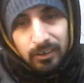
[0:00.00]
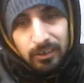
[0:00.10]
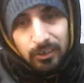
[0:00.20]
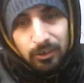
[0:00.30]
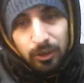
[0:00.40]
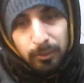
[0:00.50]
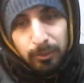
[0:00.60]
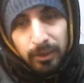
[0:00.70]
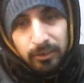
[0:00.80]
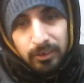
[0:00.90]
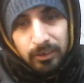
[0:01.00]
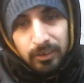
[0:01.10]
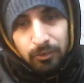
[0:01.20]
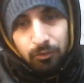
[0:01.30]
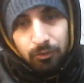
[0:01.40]
Sorry, my
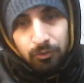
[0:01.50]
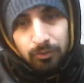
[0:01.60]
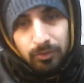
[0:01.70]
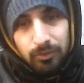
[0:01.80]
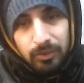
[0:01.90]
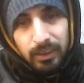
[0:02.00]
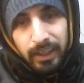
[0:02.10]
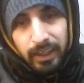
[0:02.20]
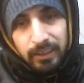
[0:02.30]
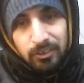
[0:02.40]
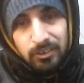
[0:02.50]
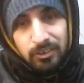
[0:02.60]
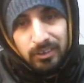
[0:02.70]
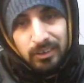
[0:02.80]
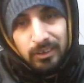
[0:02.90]
legs
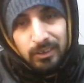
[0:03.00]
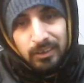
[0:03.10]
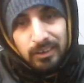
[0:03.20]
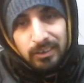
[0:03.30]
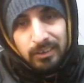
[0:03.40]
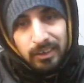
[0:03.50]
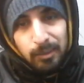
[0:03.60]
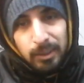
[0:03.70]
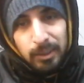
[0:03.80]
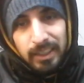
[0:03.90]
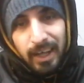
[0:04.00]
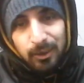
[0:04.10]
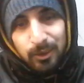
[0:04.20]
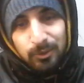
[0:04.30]
they're coming narrow,